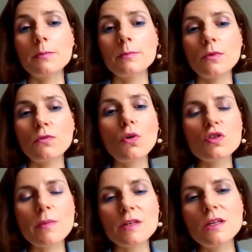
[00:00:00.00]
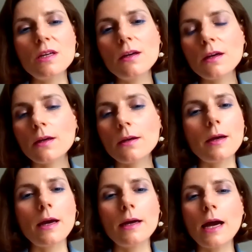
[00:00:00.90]
Force majeure,
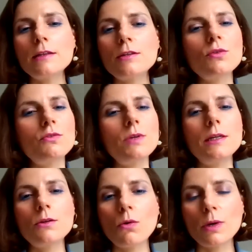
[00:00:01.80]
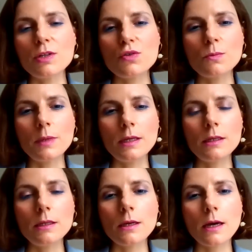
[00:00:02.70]
I don't really know what you
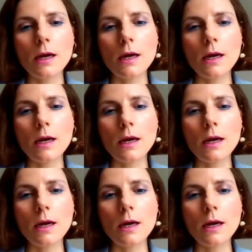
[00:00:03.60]
mean. We